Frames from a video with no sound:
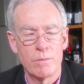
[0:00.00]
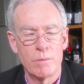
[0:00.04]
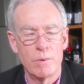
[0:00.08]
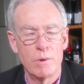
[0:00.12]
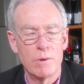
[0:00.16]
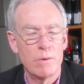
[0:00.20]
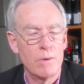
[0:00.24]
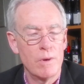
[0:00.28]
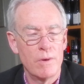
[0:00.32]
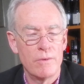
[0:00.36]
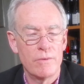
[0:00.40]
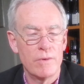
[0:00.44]
We
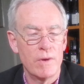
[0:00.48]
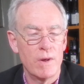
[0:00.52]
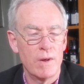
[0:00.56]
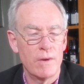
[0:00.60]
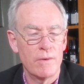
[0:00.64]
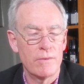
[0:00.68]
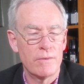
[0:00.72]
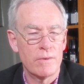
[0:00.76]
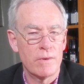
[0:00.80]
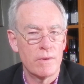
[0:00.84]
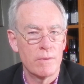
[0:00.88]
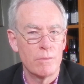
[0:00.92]
always
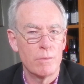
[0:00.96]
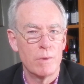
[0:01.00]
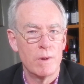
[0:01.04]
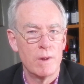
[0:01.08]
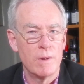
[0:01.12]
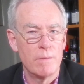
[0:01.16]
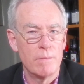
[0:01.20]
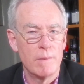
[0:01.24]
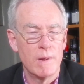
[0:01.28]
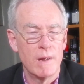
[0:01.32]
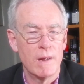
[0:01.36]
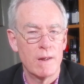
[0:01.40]
ask the
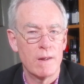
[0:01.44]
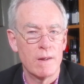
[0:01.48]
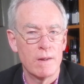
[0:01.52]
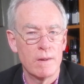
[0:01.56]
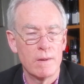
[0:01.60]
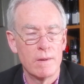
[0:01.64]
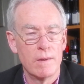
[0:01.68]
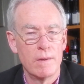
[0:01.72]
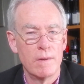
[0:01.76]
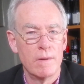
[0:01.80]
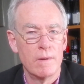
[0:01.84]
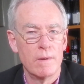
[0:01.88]

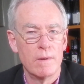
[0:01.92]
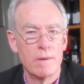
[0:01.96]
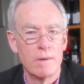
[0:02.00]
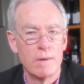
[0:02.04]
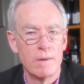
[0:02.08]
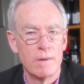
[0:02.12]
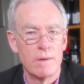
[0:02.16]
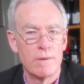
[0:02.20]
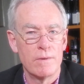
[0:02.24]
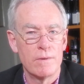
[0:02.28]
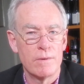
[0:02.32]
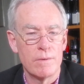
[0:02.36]
winemaker
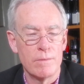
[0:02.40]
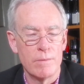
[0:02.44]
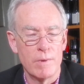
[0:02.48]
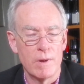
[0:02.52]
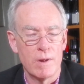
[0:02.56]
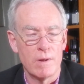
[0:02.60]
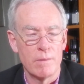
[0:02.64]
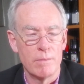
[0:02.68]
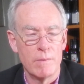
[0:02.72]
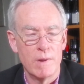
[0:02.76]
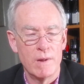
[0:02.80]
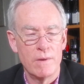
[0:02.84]
to
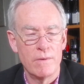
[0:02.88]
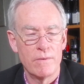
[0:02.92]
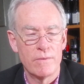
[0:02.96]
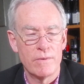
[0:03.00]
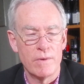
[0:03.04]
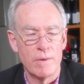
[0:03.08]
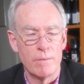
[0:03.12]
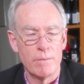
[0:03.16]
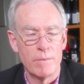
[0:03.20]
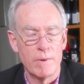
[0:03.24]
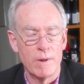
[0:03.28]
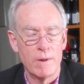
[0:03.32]
recommend
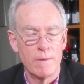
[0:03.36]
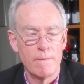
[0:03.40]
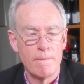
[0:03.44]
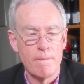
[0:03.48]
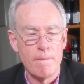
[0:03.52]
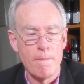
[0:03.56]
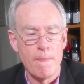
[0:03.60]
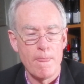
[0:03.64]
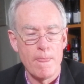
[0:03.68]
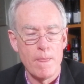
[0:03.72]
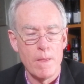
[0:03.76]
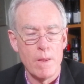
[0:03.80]

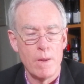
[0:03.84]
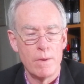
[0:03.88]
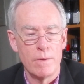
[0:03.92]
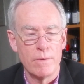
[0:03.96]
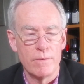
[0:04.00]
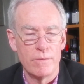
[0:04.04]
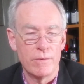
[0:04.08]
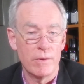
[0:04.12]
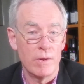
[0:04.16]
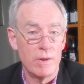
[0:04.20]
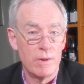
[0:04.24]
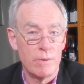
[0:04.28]
something.
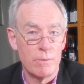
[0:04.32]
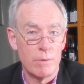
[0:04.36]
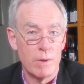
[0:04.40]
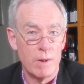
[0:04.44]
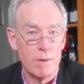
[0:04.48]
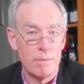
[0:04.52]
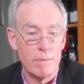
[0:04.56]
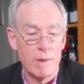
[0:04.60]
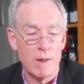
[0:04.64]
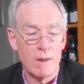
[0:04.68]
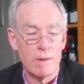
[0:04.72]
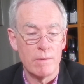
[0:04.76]
The senior
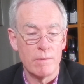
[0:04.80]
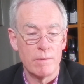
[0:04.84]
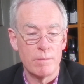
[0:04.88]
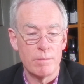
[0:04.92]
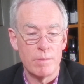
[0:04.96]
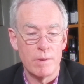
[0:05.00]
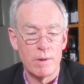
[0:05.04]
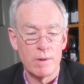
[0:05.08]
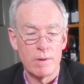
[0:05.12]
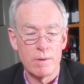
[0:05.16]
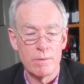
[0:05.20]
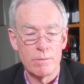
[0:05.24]
winemaker at
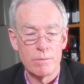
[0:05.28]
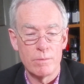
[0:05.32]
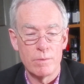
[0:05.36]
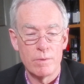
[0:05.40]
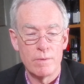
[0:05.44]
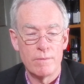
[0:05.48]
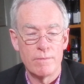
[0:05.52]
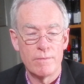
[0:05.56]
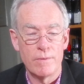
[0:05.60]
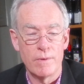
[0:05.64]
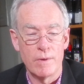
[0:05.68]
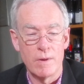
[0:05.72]

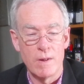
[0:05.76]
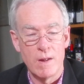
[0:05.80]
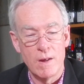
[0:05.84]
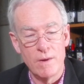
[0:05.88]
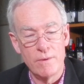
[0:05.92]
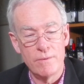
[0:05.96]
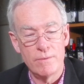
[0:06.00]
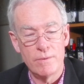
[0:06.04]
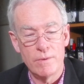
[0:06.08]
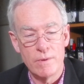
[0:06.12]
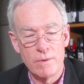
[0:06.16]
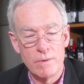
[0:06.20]
Brokenwood for the
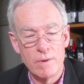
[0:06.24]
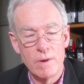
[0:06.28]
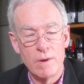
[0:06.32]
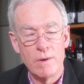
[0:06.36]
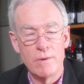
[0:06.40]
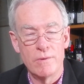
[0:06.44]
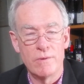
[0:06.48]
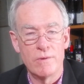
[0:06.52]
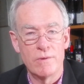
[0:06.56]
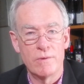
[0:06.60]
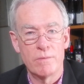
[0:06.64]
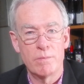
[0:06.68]
last few
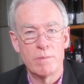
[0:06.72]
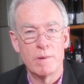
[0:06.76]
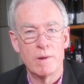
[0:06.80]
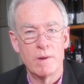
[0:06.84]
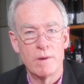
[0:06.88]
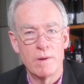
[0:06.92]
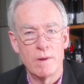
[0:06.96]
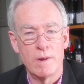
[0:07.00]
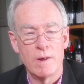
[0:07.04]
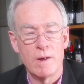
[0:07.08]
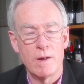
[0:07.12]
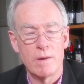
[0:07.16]
years has
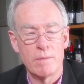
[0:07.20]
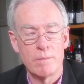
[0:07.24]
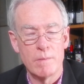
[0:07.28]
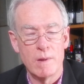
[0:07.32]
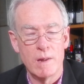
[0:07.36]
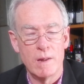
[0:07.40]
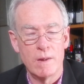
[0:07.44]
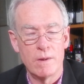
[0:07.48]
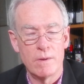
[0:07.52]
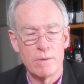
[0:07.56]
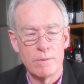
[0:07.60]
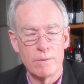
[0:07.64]
been a young
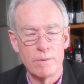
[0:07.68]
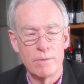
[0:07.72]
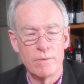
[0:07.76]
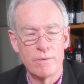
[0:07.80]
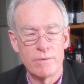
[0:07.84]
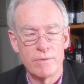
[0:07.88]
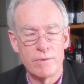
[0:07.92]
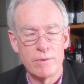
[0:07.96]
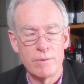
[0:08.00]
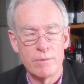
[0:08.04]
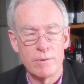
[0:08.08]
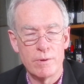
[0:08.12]
man called
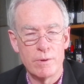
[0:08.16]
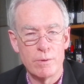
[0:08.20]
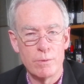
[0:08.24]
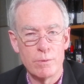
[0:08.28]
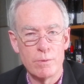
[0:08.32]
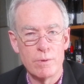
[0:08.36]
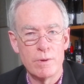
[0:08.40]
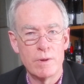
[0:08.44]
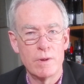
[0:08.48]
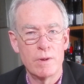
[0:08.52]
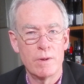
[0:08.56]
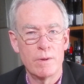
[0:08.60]
Stuart
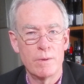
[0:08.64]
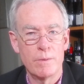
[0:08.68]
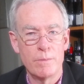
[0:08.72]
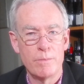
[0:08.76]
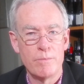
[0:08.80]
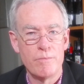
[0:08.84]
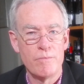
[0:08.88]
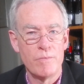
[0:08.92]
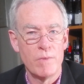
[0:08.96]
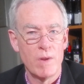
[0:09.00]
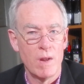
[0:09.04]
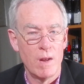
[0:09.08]
Horden,
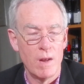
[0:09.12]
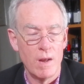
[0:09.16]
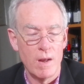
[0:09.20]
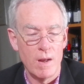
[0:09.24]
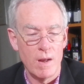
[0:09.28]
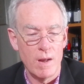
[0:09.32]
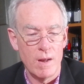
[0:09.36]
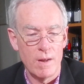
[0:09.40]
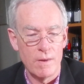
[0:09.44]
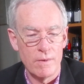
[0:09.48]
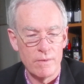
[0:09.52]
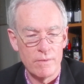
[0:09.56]

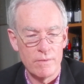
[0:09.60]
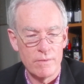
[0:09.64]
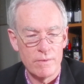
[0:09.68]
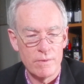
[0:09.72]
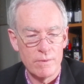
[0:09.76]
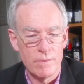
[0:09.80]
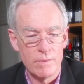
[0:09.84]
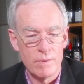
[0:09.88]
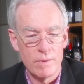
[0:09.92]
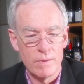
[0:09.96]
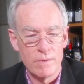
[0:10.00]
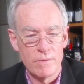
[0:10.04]
and
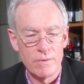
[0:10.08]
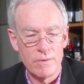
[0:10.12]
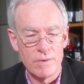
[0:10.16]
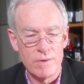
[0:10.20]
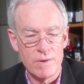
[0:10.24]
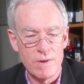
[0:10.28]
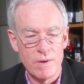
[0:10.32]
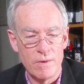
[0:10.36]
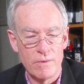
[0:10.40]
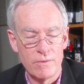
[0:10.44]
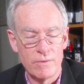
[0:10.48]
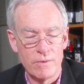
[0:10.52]
Stuart
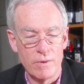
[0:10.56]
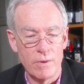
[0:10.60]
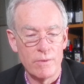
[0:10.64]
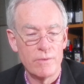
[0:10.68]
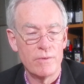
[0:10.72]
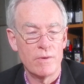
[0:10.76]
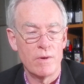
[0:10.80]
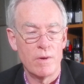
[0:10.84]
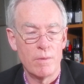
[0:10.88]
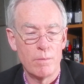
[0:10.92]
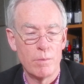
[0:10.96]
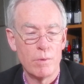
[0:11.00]
suggests
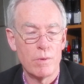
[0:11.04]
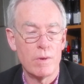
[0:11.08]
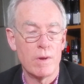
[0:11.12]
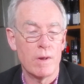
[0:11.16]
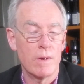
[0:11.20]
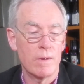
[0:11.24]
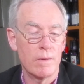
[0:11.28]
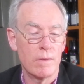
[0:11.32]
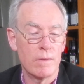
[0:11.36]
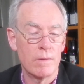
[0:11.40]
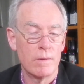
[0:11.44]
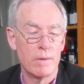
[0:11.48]
Osso
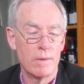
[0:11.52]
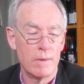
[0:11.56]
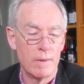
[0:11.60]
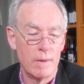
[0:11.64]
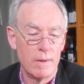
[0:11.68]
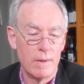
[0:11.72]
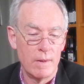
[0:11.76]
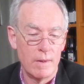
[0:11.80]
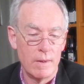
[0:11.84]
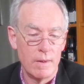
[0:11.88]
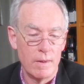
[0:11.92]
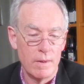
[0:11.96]
Buco
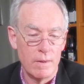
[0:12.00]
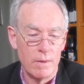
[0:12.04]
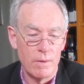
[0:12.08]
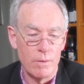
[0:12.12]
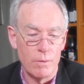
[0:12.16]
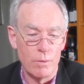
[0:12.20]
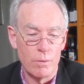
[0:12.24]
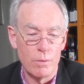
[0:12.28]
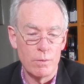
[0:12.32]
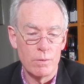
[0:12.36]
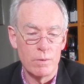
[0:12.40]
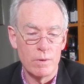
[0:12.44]

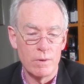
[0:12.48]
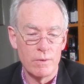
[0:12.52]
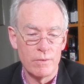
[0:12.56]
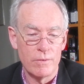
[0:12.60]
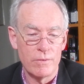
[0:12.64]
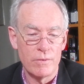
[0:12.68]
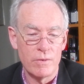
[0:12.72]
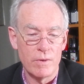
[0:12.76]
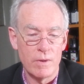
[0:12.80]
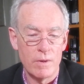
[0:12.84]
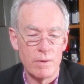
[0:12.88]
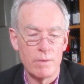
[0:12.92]
or
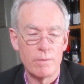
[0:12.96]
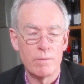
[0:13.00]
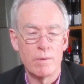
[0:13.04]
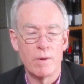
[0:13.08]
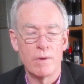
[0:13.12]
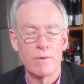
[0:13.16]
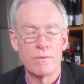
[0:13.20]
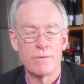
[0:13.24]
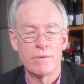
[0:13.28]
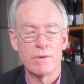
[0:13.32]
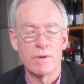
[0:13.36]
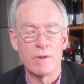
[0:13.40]
slow
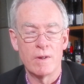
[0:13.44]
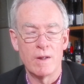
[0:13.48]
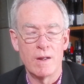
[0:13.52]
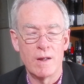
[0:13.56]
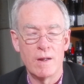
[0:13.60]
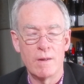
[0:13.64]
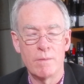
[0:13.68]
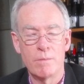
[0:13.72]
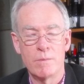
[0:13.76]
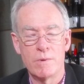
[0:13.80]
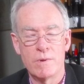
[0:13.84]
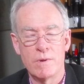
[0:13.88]
roasted
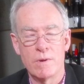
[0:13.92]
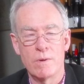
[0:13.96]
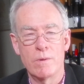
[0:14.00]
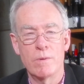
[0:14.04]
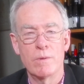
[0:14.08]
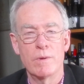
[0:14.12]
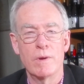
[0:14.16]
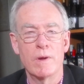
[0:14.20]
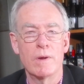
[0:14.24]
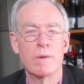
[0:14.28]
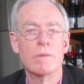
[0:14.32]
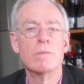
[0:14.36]
lamb
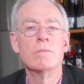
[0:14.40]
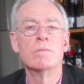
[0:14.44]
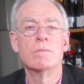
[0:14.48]
shoulder.